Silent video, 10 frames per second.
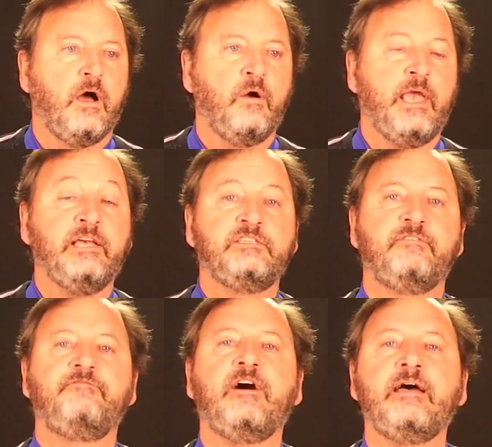Okay, it's
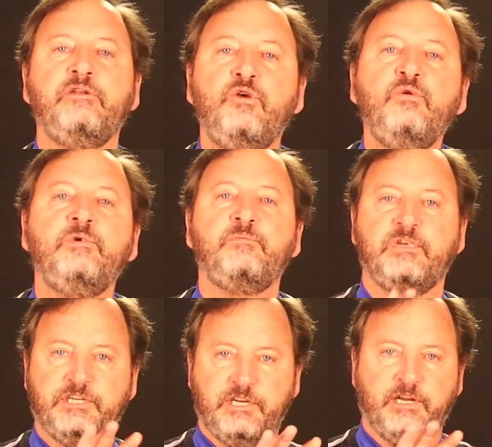a von Neumann
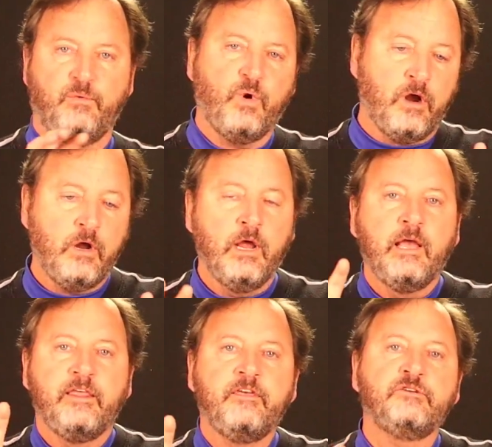machine where
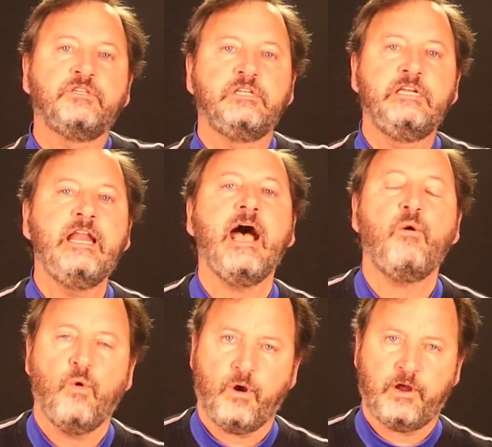there's a
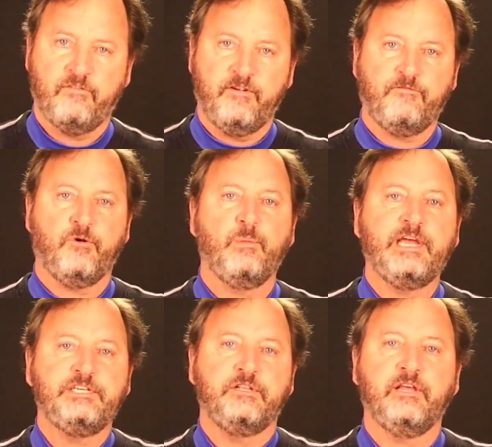network of
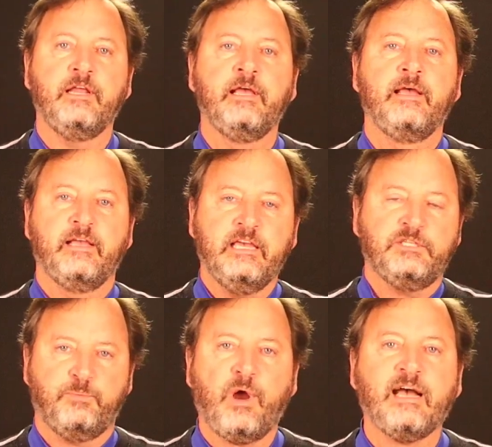information that
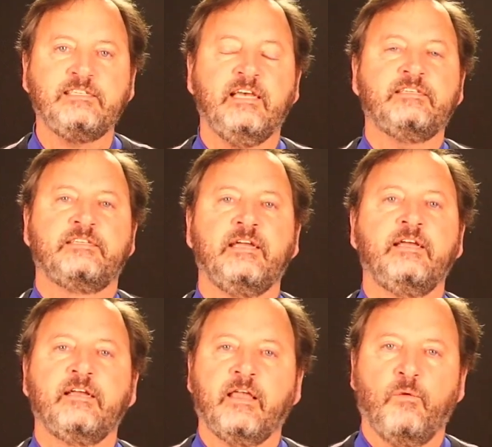gets processed
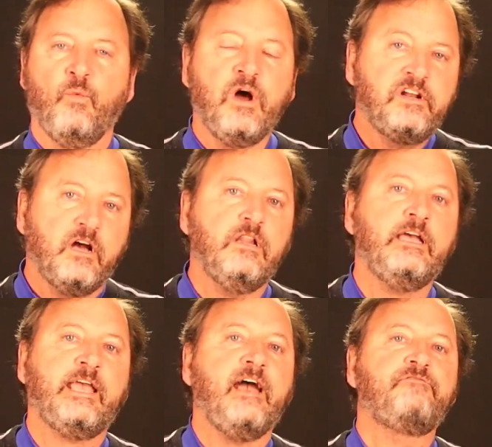one
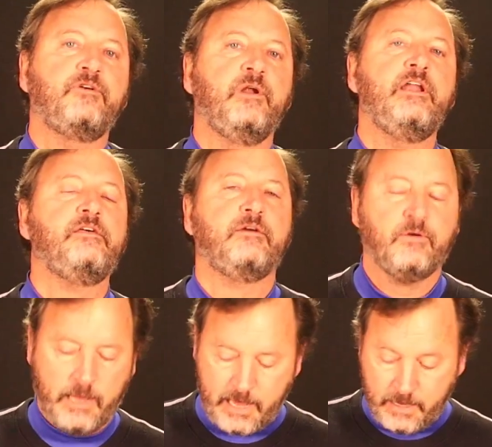click after
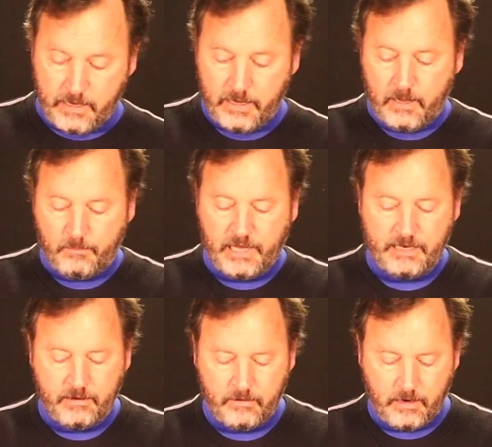another. Okay,
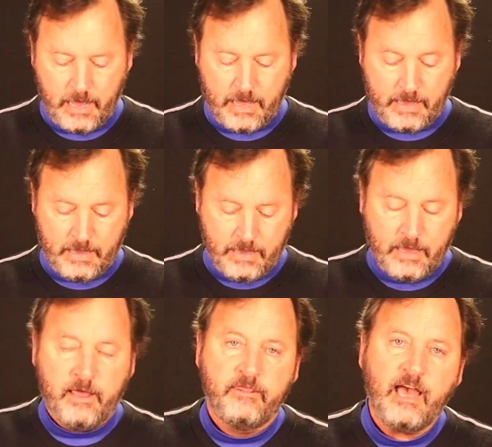but
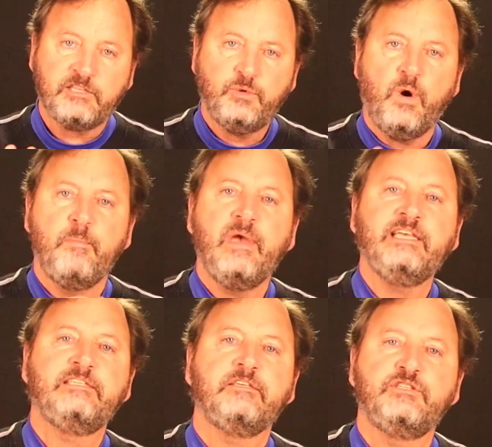that's what
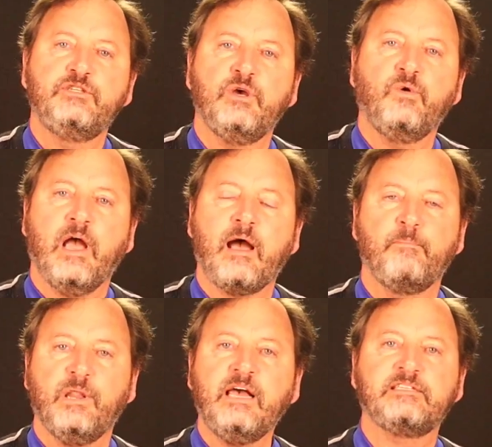makes it so
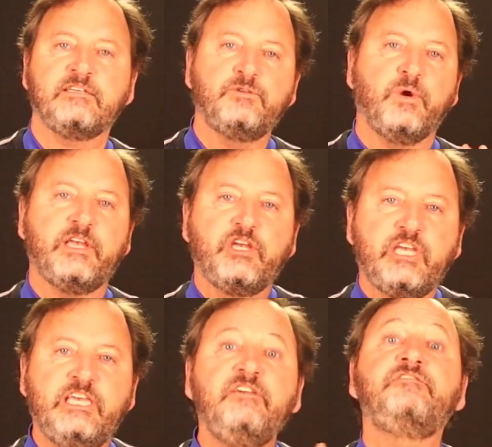complex. That's what
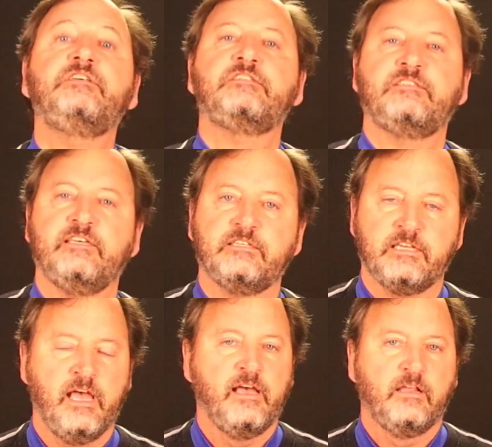gives us
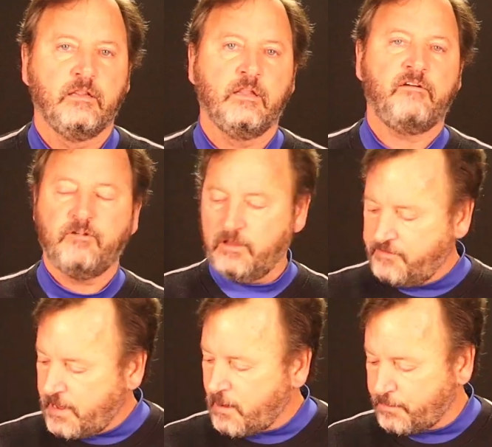this level
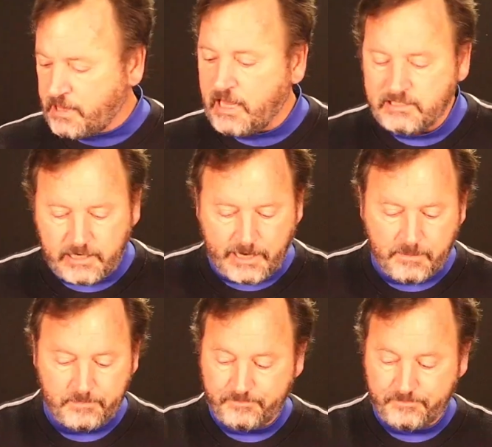of complexity.